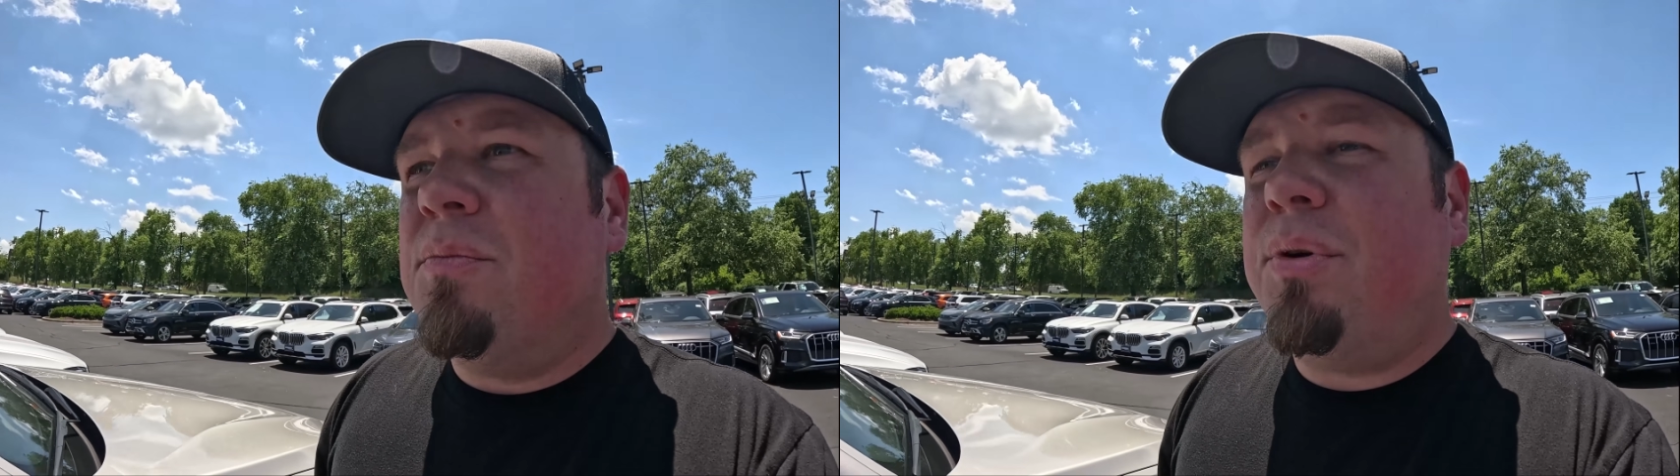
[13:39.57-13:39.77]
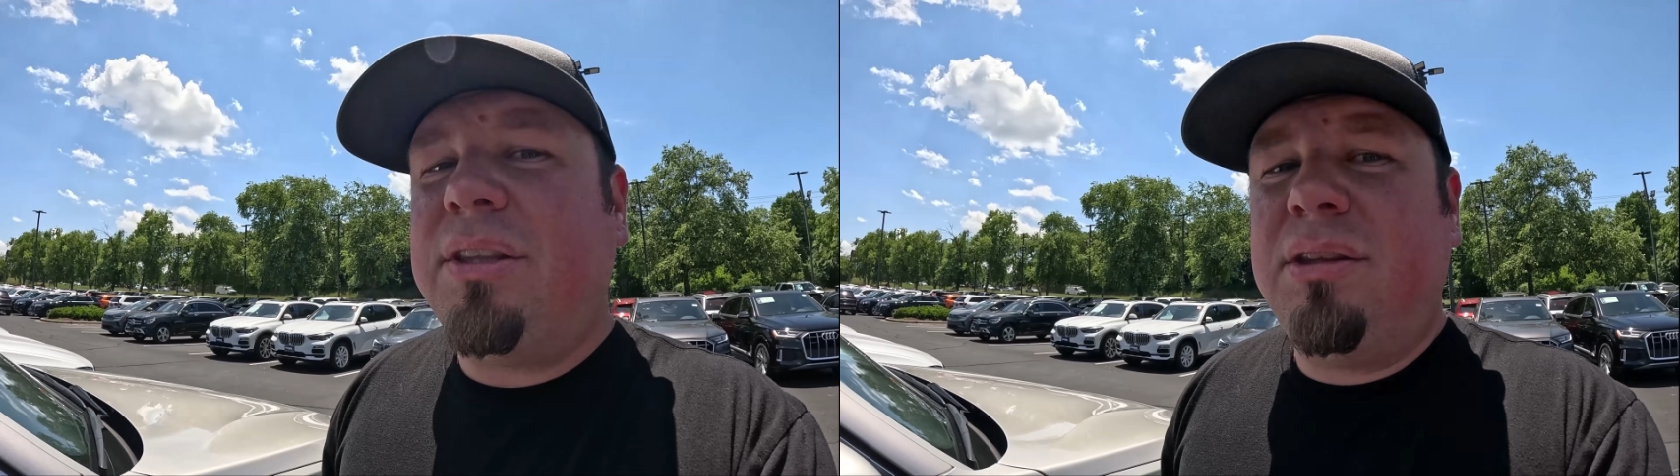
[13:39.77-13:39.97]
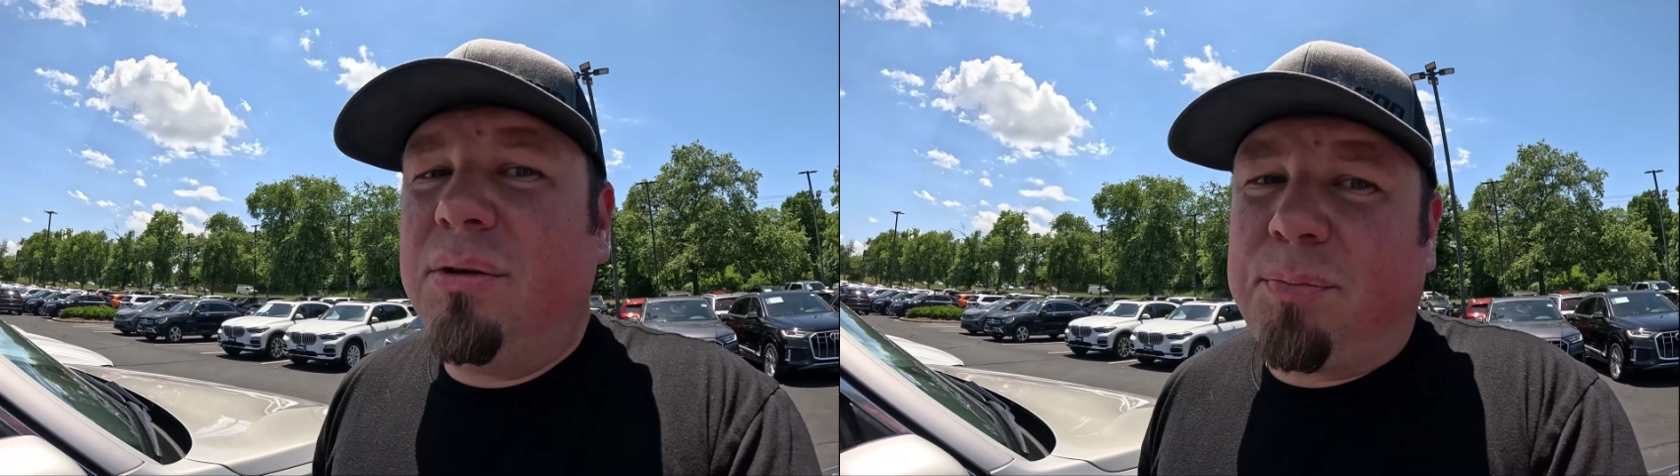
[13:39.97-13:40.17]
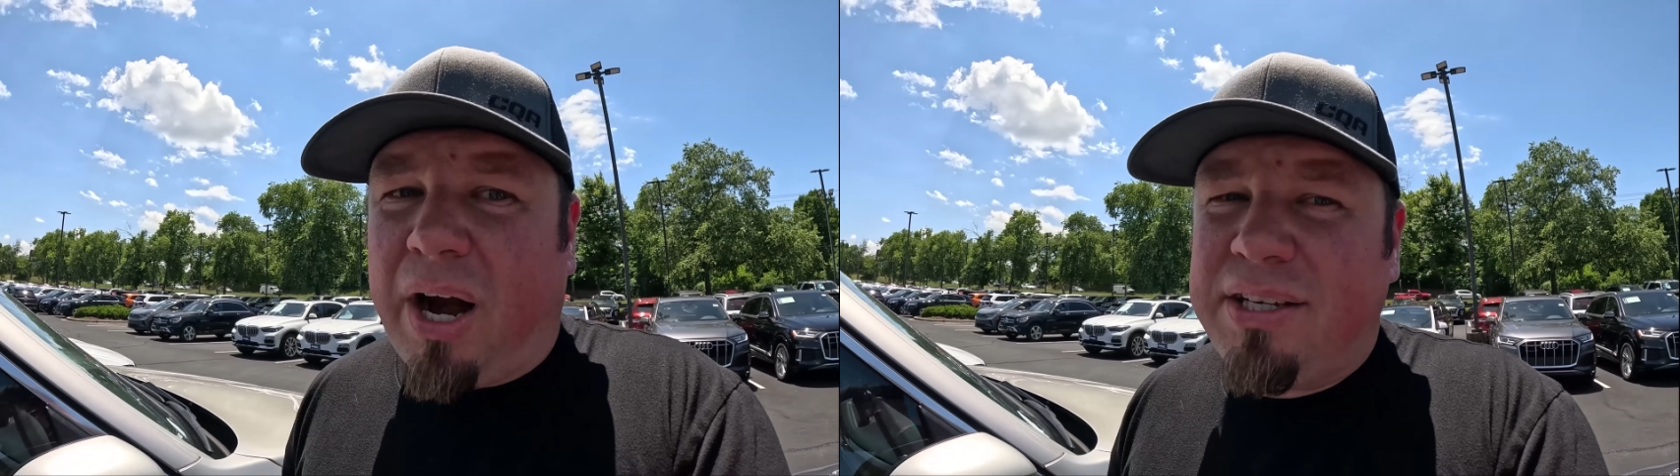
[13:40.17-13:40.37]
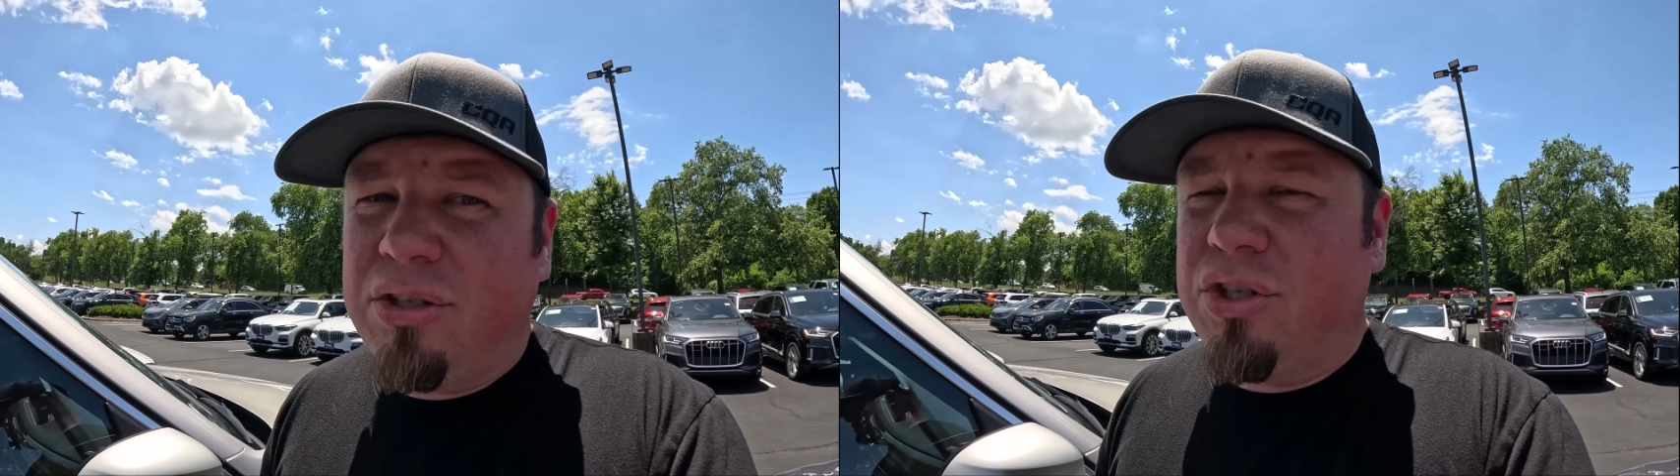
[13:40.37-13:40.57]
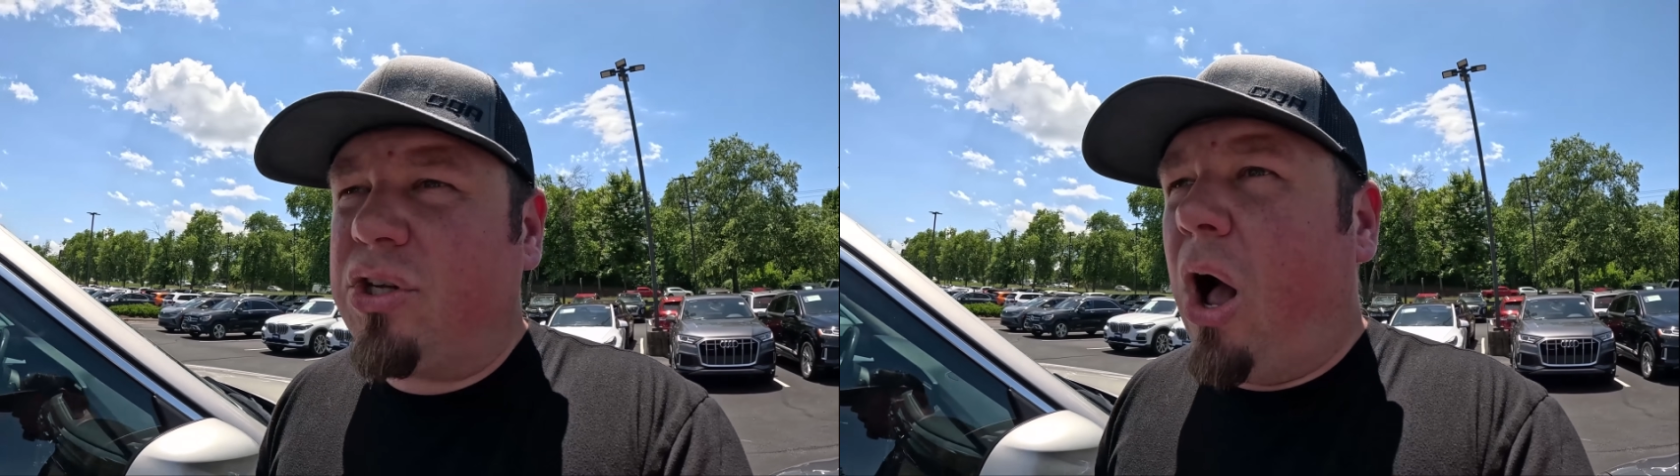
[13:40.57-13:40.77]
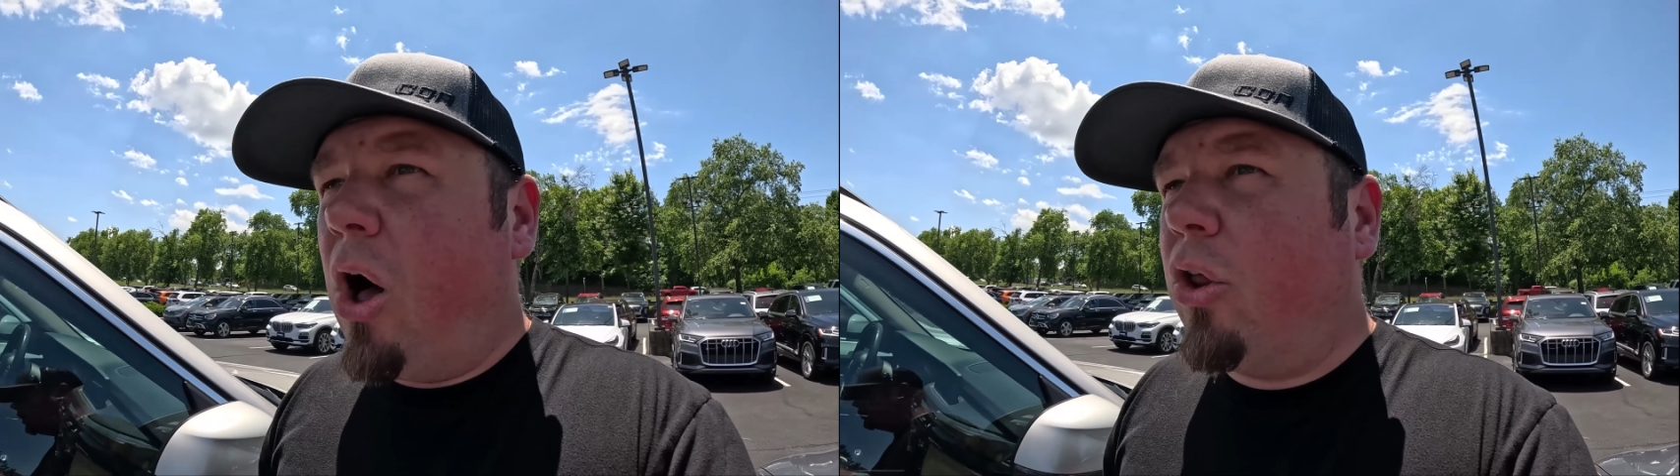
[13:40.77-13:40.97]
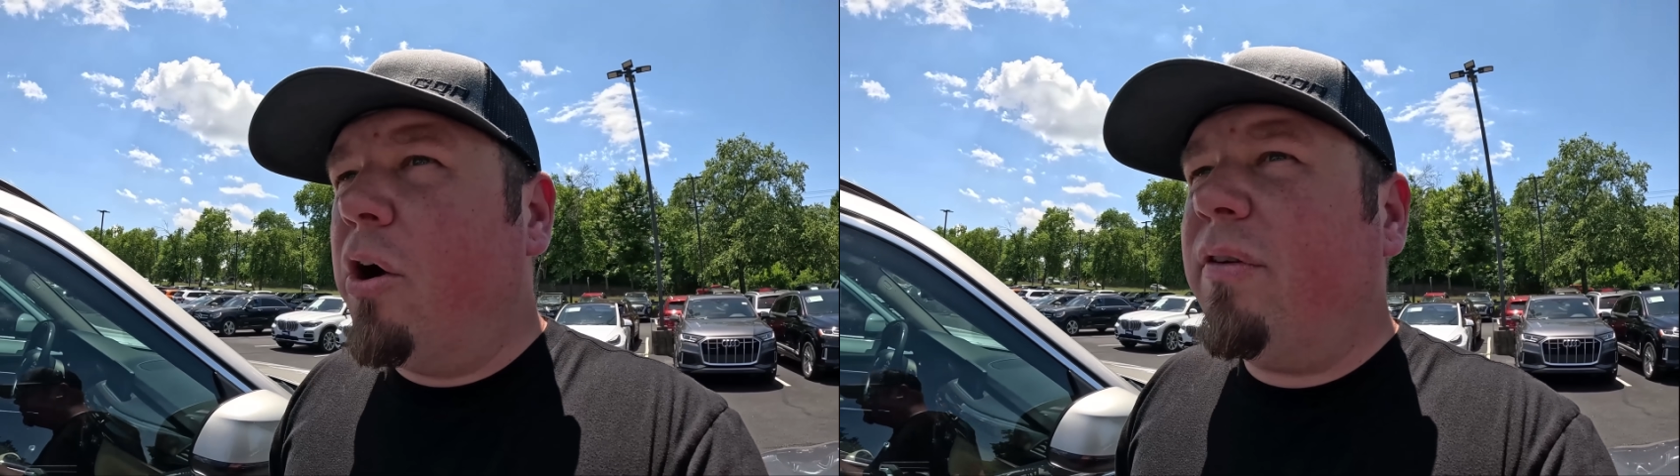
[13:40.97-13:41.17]
But the prices are just
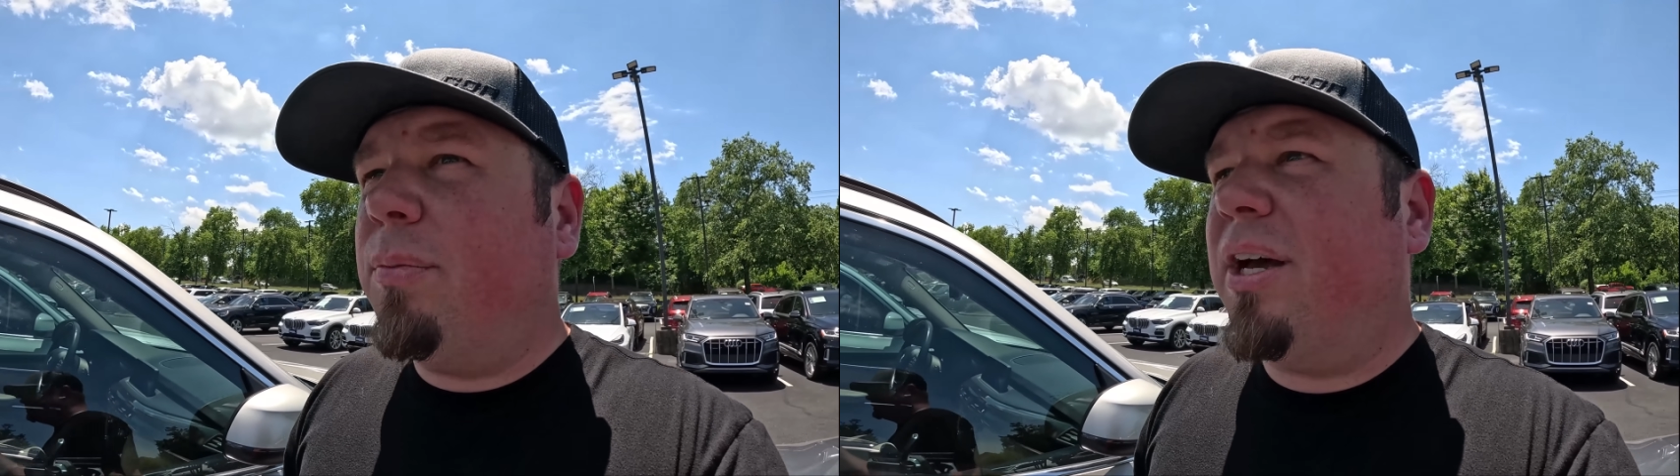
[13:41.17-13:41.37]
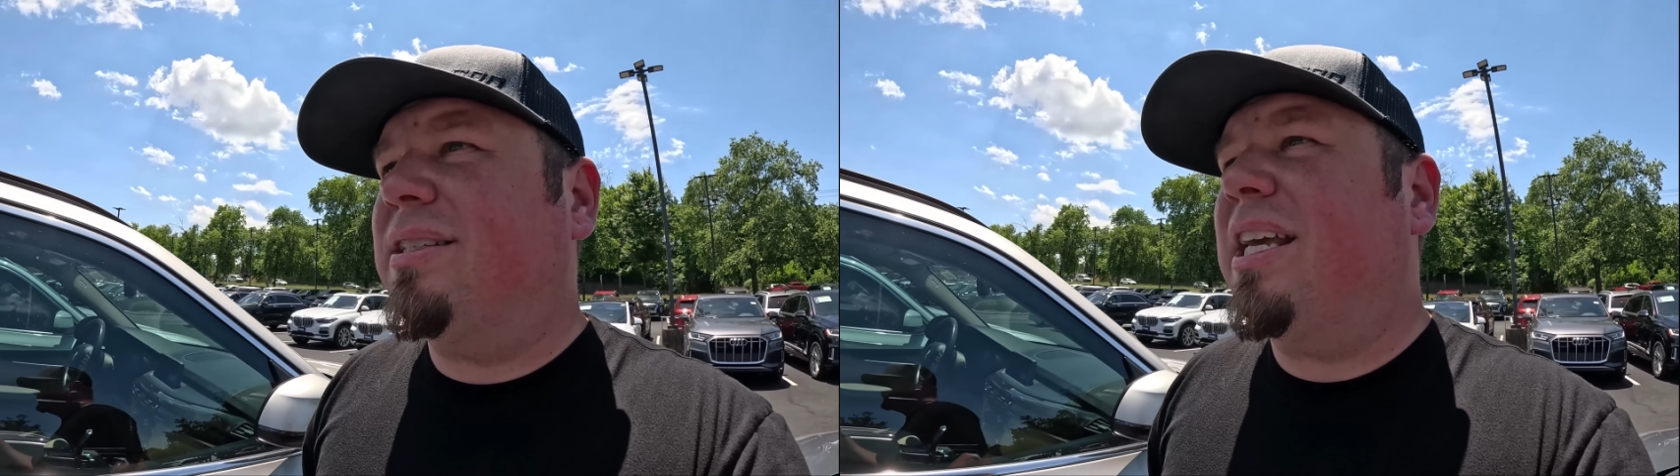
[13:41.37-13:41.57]
all over the place.